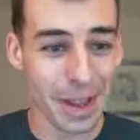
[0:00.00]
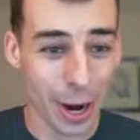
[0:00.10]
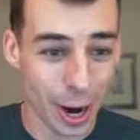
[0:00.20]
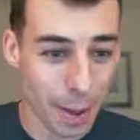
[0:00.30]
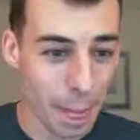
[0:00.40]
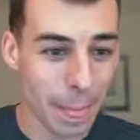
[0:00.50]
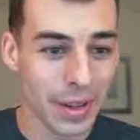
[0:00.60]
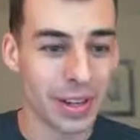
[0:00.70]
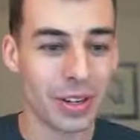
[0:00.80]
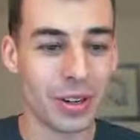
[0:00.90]
All right,
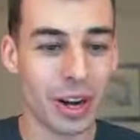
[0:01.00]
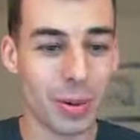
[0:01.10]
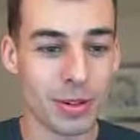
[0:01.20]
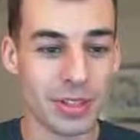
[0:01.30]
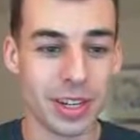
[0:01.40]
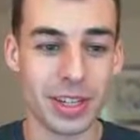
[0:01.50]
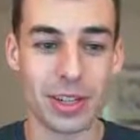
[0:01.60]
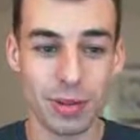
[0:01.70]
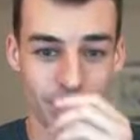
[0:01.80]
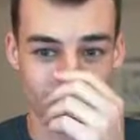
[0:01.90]
almost done
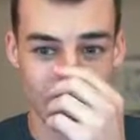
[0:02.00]
here.